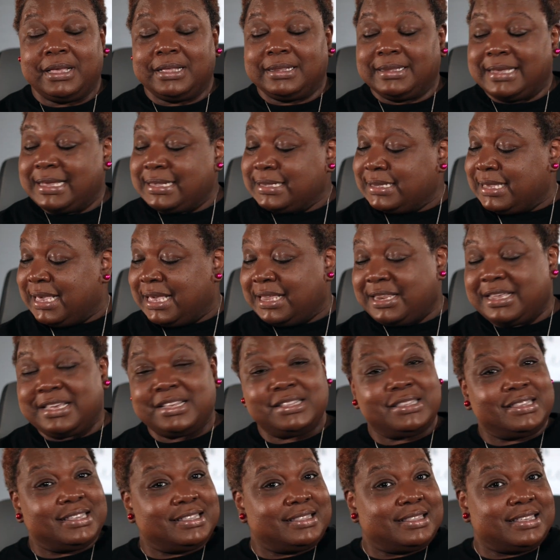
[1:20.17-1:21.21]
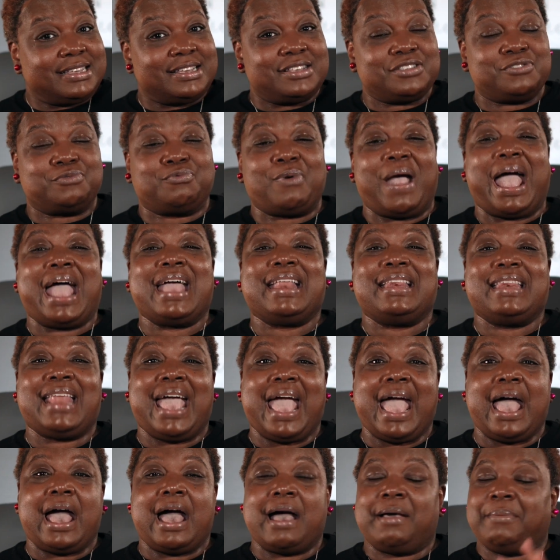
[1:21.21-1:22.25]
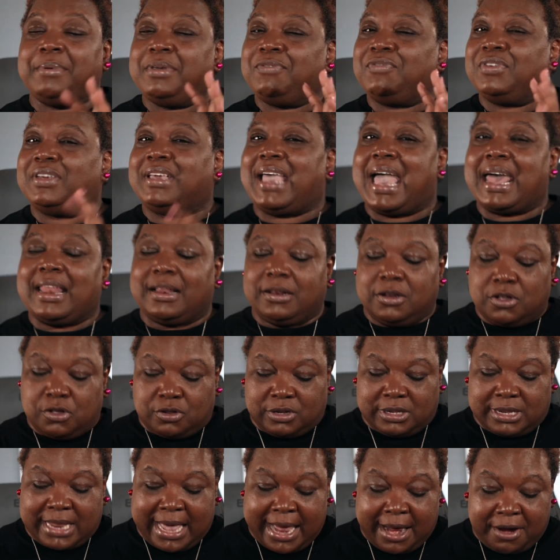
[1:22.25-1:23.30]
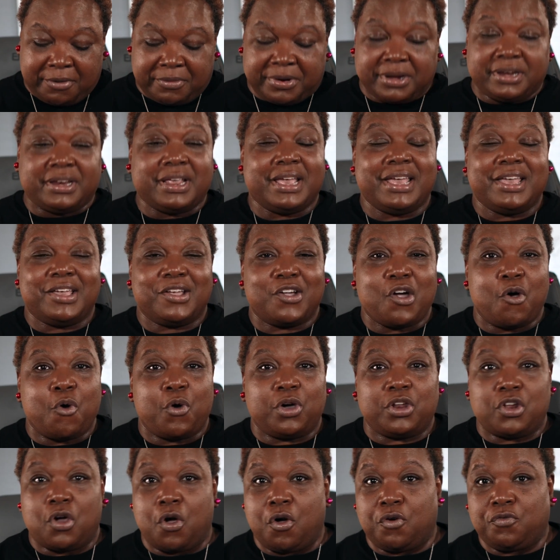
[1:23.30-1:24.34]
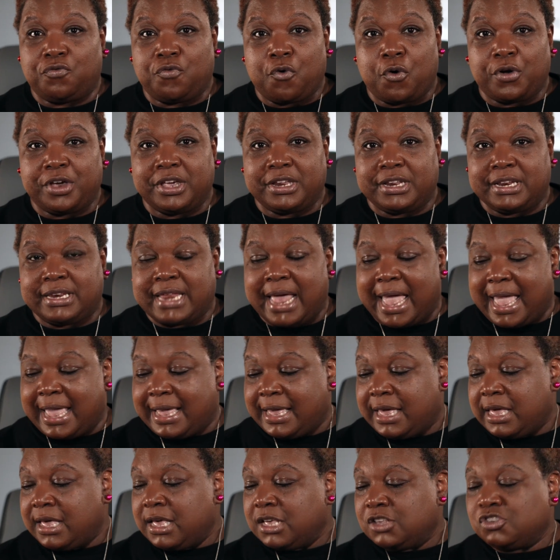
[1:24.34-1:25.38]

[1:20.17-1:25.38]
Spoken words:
Let's get into this right now. I've even got a little layering going on for you today.